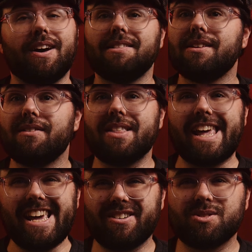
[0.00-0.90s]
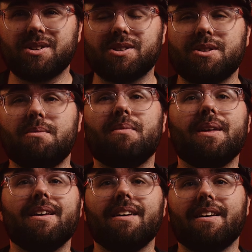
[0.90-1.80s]
I love the ecosystem,
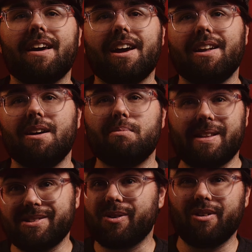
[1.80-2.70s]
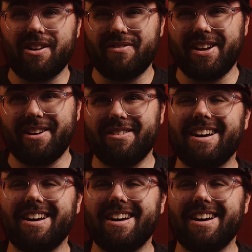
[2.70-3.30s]
and but that's a whole other video.